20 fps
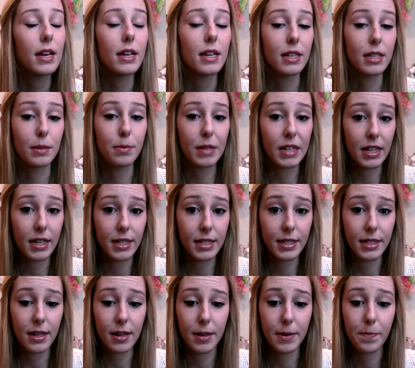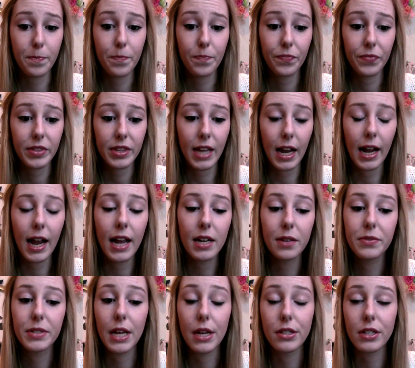is because um, that kind of
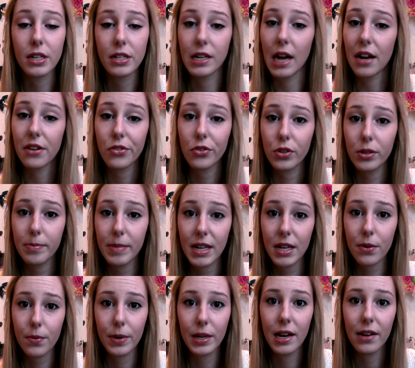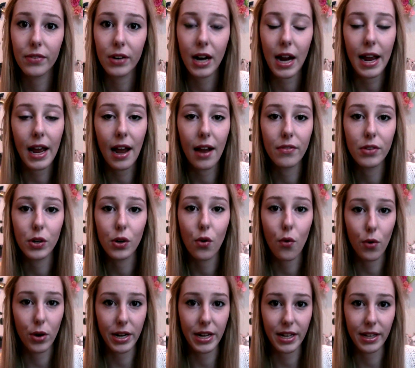sounds unnatural to me whenever I have a
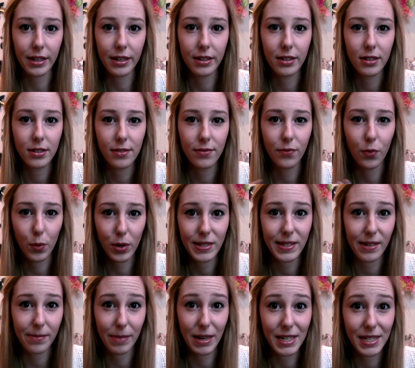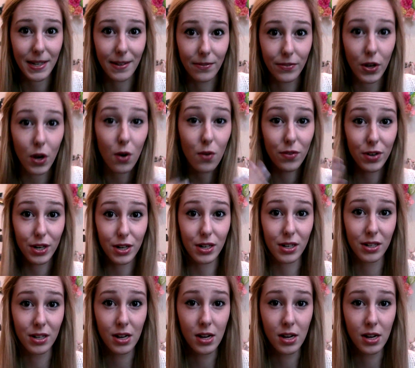recording voice of myself over